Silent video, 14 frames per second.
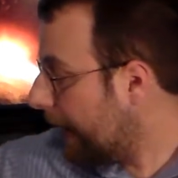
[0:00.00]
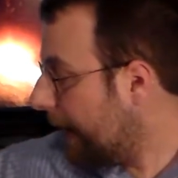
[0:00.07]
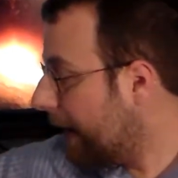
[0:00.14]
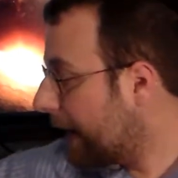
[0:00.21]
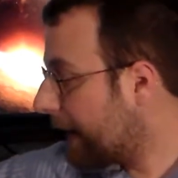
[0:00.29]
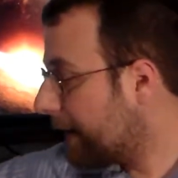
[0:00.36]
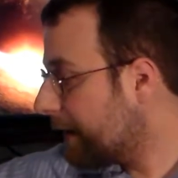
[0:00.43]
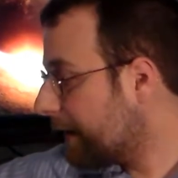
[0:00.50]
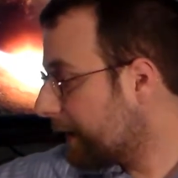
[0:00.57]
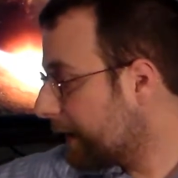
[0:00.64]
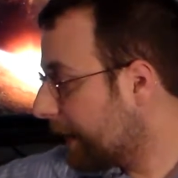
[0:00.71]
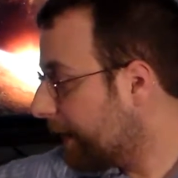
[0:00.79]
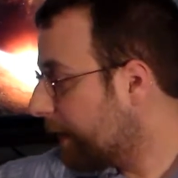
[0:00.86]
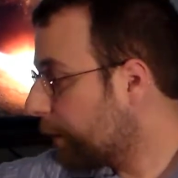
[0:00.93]
And
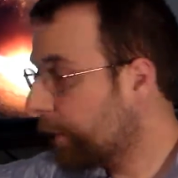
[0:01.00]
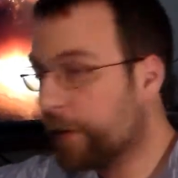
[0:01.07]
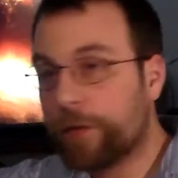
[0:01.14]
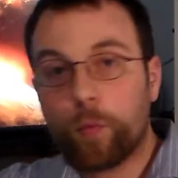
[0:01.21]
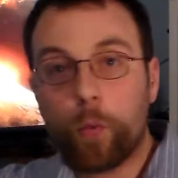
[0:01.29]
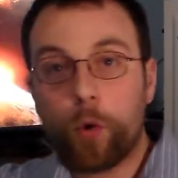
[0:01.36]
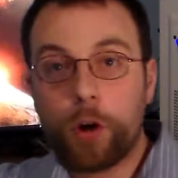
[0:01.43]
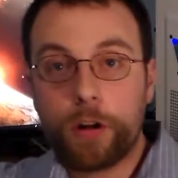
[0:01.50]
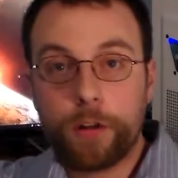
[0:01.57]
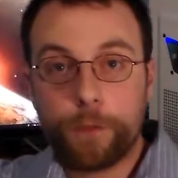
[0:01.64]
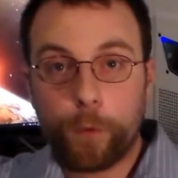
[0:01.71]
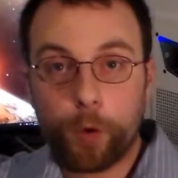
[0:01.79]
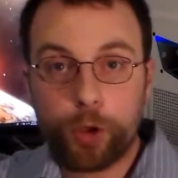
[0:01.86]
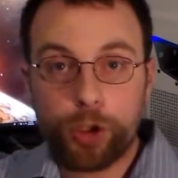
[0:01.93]
then there is one
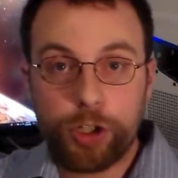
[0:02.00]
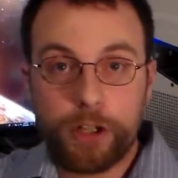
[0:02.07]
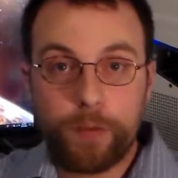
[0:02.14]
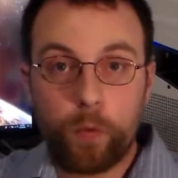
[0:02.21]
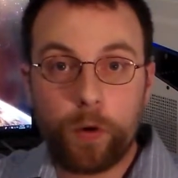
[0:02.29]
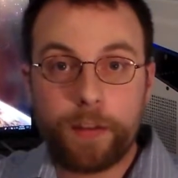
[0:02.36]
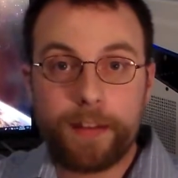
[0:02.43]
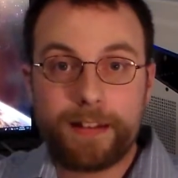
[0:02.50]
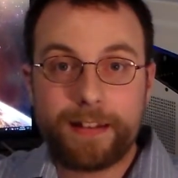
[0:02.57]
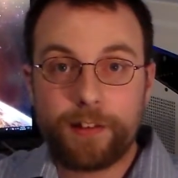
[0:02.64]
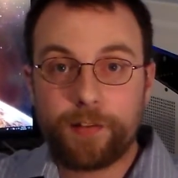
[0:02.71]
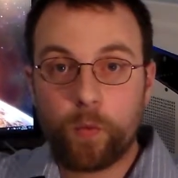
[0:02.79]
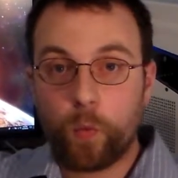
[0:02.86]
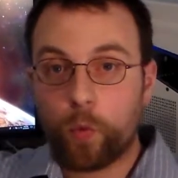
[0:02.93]
unfortunate one that
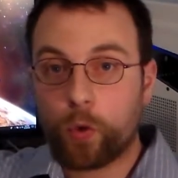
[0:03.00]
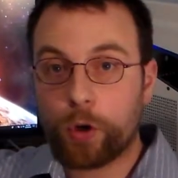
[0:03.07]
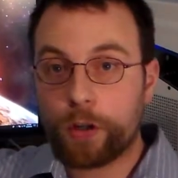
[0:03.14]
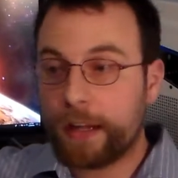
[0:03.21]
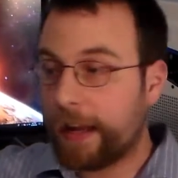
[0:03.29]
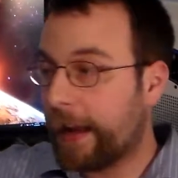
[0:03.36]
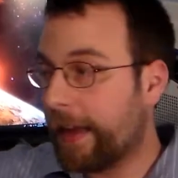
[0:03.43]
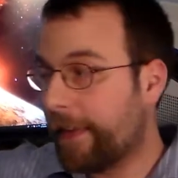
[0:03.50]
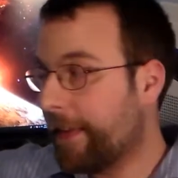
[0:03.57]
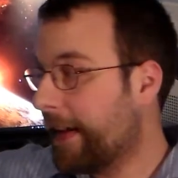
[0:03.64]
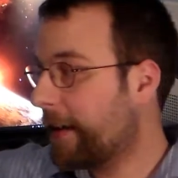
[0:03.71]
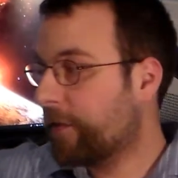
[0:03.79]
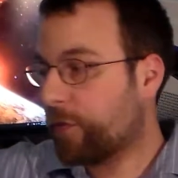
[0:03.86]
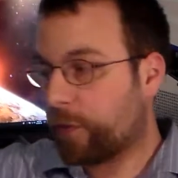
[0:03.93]
doesn't work, and
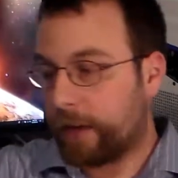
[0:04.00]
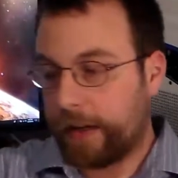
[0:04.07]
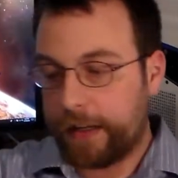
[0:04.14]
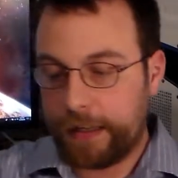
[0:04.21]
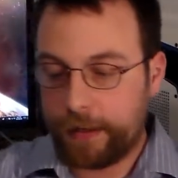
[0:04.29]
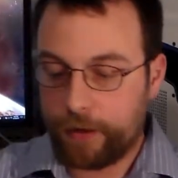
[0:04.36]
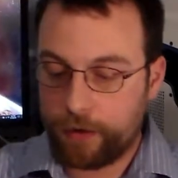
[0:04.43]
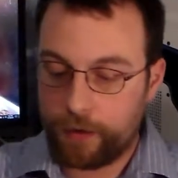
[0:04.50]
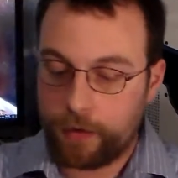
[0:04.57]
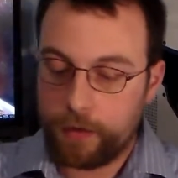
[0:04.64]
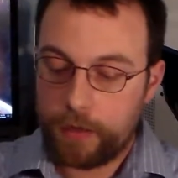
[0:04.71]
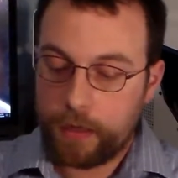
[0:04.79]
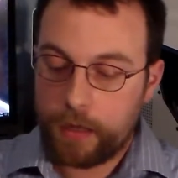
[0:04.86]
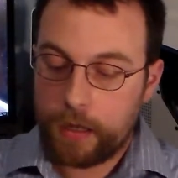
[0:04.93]
that's right
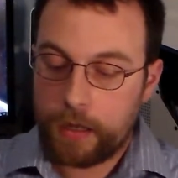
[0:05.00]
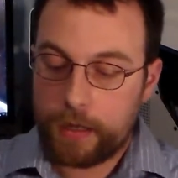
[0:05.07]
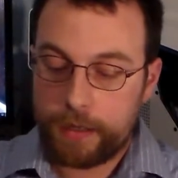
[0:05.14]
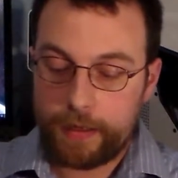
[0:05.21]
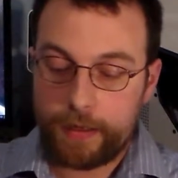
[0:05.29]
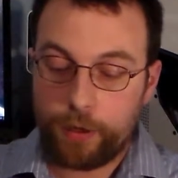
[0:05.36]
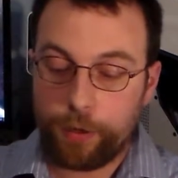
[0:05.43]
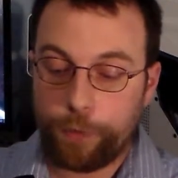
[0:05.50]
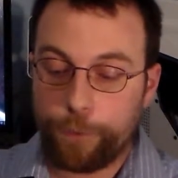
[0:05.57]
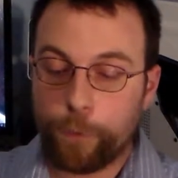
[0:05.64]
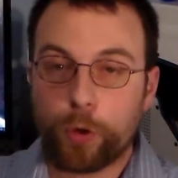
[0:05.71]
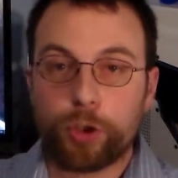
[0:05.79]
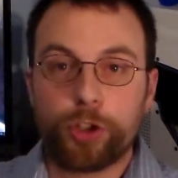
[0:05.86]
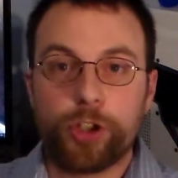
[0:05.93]
here.
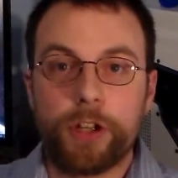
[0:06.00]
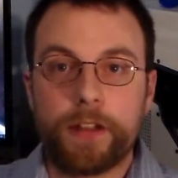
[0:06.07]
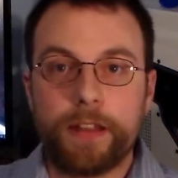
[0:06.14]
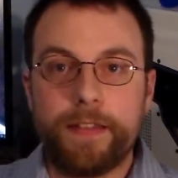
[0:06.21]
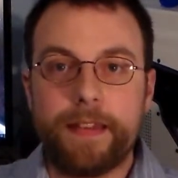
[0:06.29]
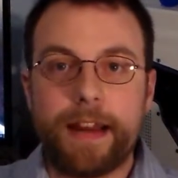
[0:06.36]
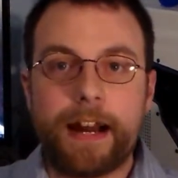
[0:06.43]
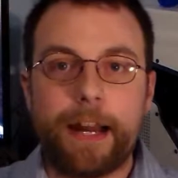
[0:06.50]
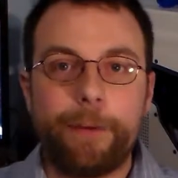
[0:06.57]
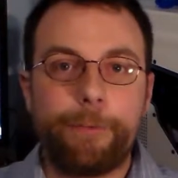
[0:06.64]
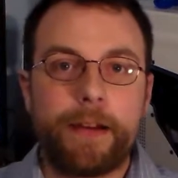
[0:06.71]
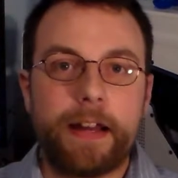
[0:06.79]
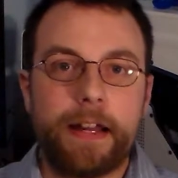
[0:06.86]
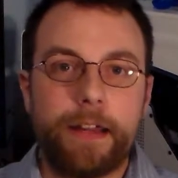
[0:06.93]
Unfortunately, the
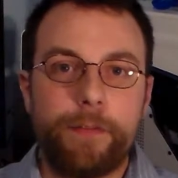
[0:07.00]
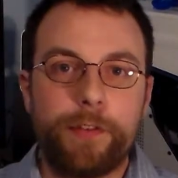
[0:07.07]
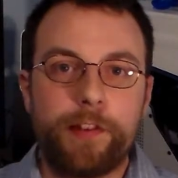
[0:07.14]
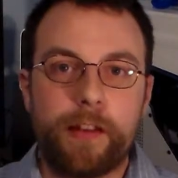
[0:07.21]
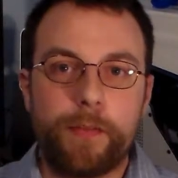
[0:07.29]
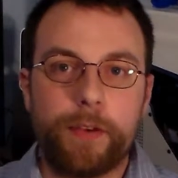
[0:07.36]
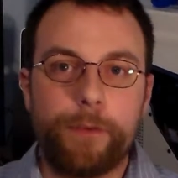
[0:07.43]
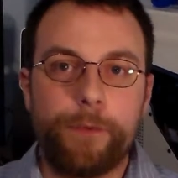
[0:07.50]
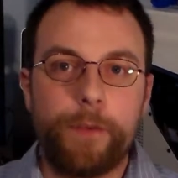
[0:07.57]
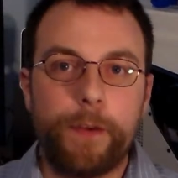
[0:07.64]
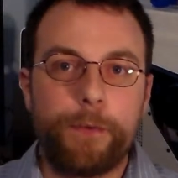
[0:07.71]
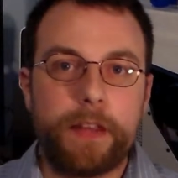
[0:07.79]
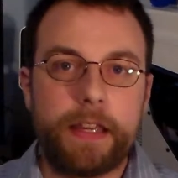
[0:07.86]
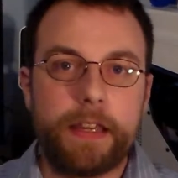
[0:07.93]
i5
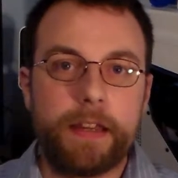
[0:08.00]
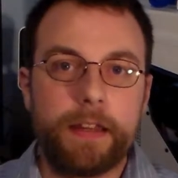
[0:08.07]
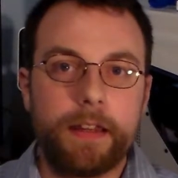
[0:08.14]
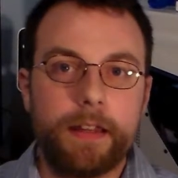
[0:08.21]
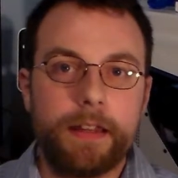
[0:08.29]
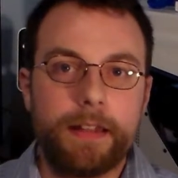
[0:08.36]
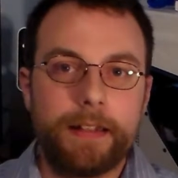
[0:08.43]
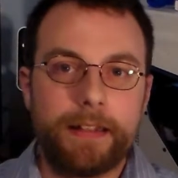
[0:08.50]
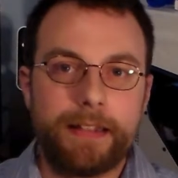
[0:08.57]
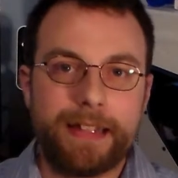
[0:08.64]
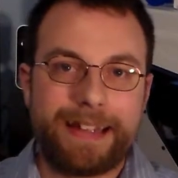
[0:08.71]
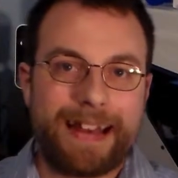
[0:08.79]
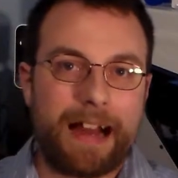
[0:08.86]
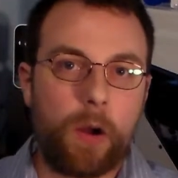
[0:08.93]
750
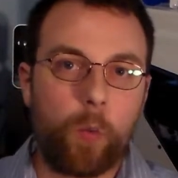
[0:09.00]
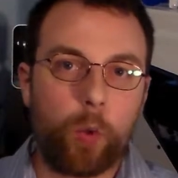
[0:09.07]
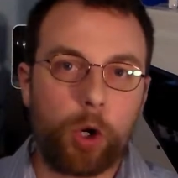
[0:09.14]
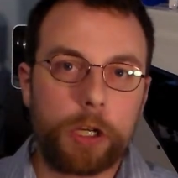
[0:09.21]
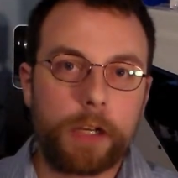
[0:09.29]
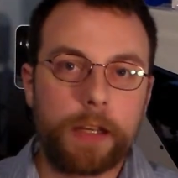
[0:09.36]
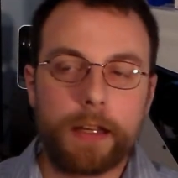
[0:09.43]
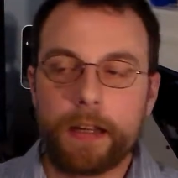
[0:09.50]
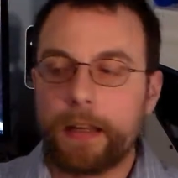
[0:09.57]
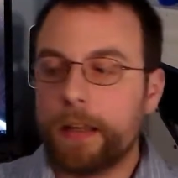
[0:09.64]
did not work.